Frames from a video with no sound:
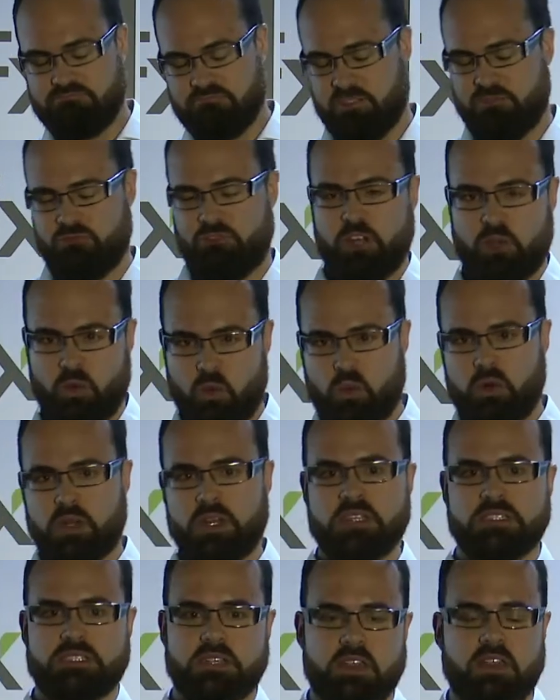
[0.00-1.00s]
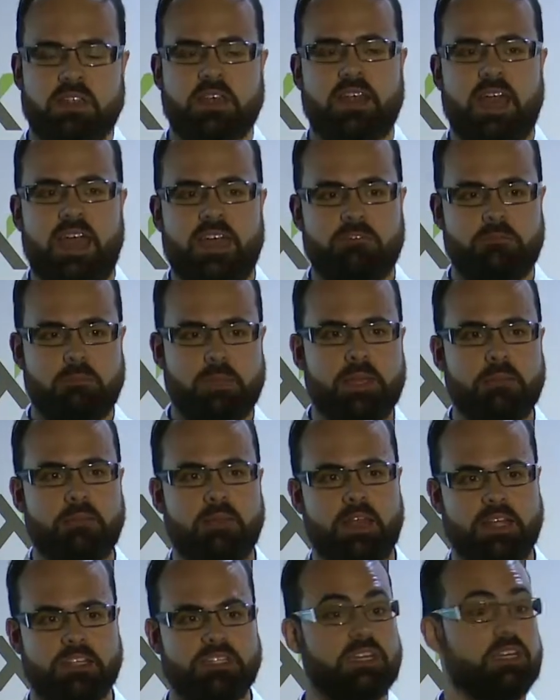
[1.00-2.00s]
recordings, and then have people
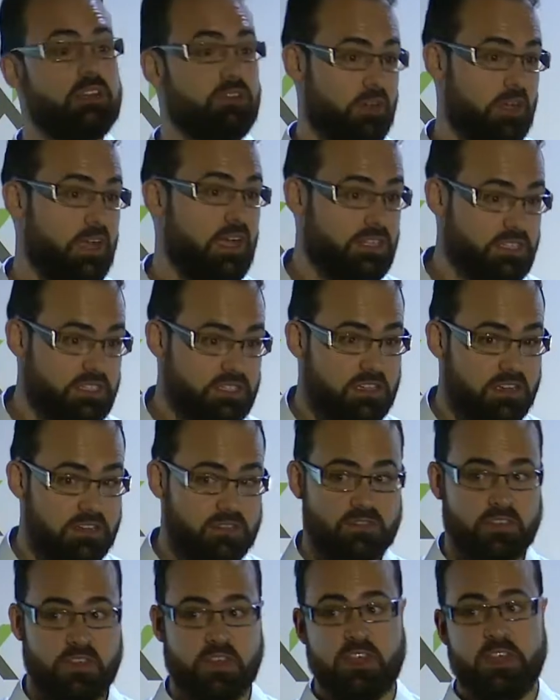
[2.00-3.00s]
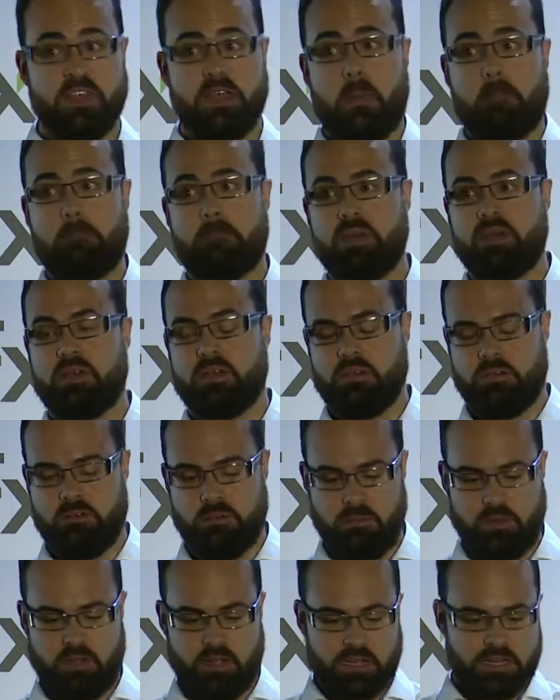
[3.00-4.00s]
actually looking at stuff.
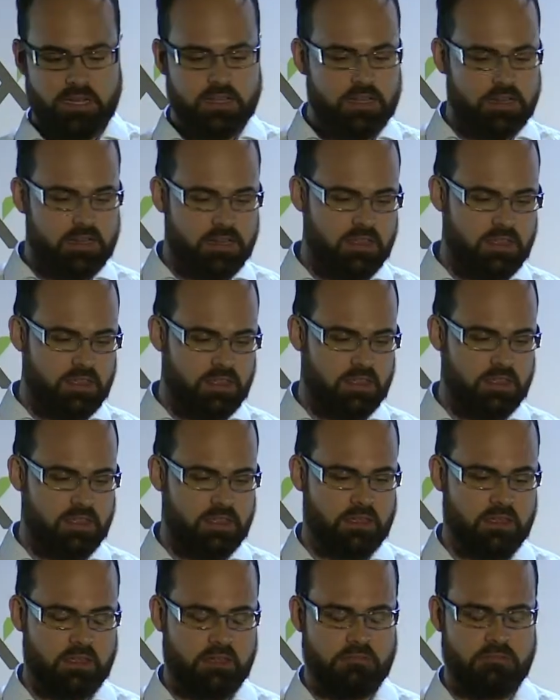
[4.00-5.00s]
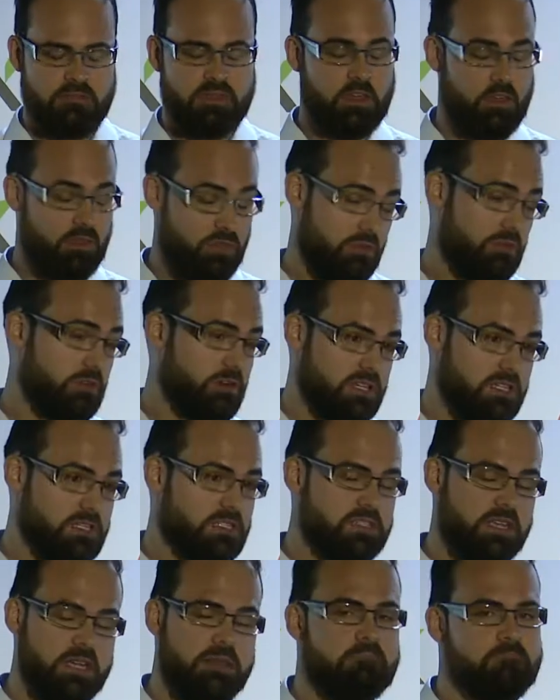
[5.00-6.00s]
But clearly the authorities
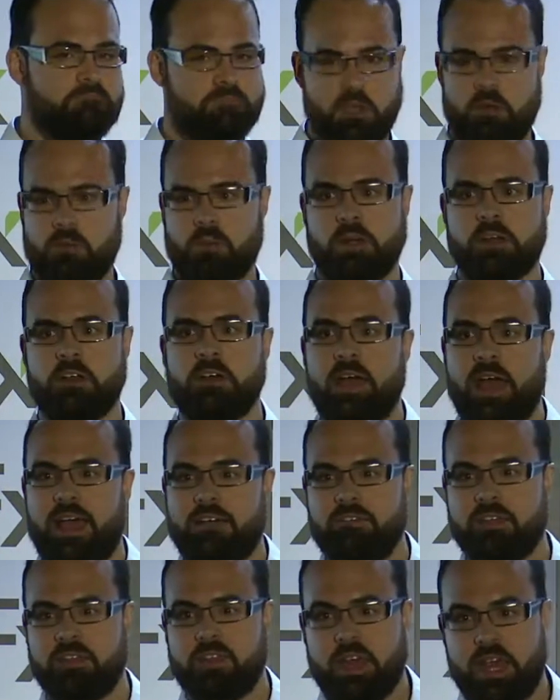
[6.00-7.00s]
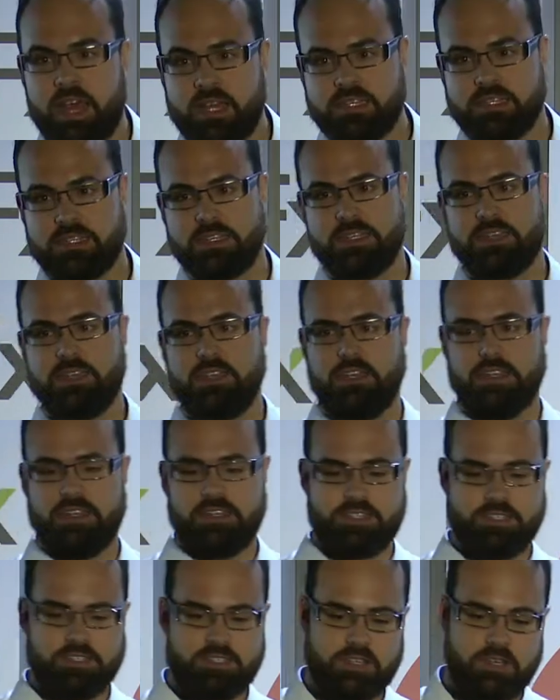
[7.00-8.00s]
said, no, we're not having that.
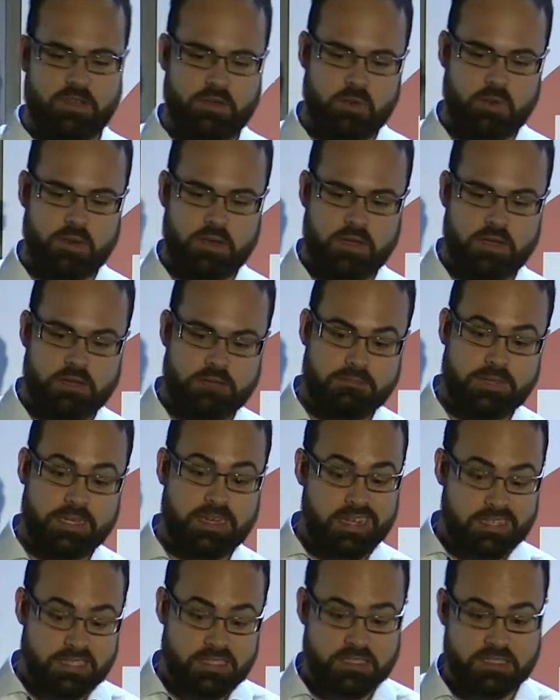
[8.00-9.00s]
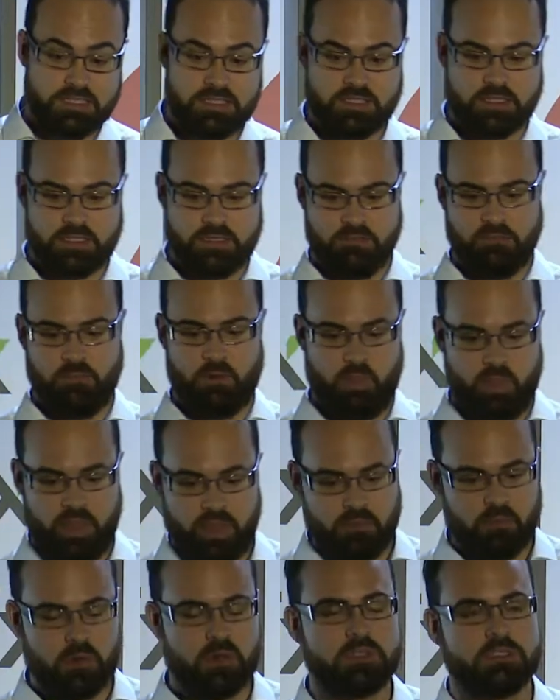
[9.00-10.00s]
So in essence, what
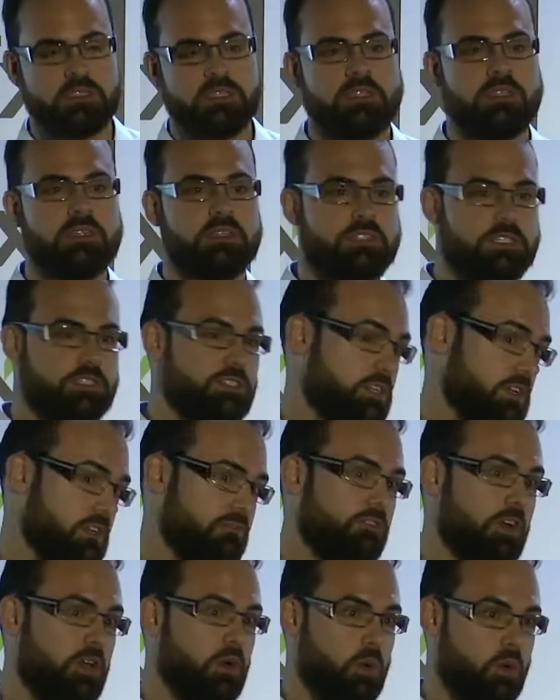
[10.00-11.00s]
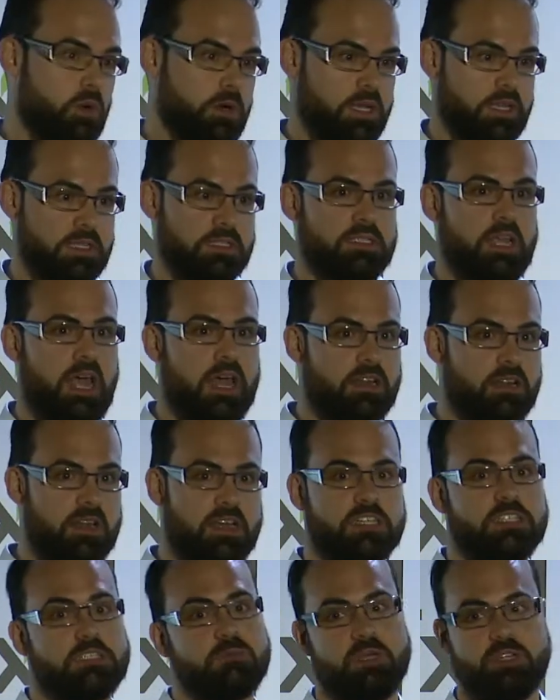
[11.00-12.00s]
they wanted, digital recordings
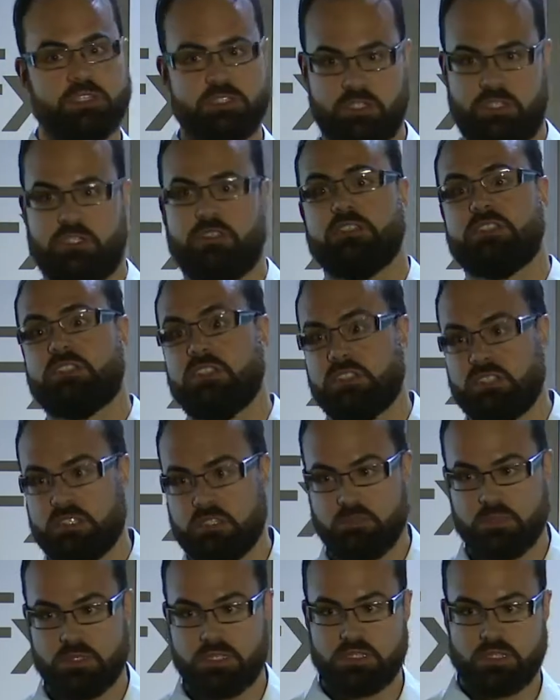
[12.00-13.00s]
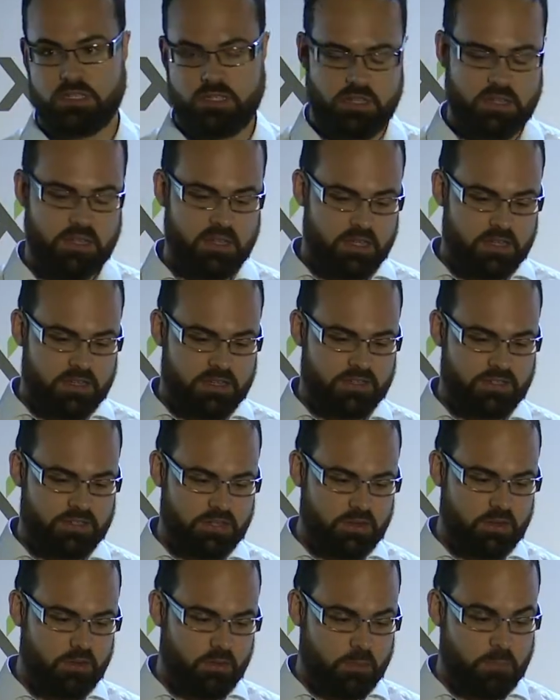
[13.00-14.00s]
analyzed by digital systems.
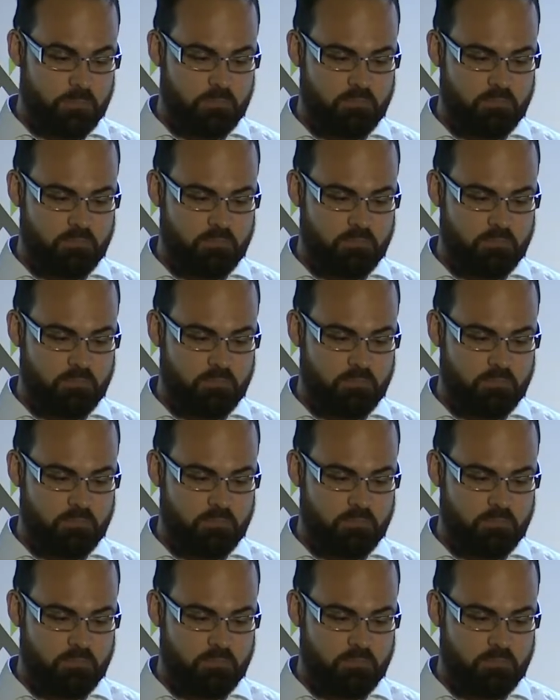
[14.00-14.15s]
So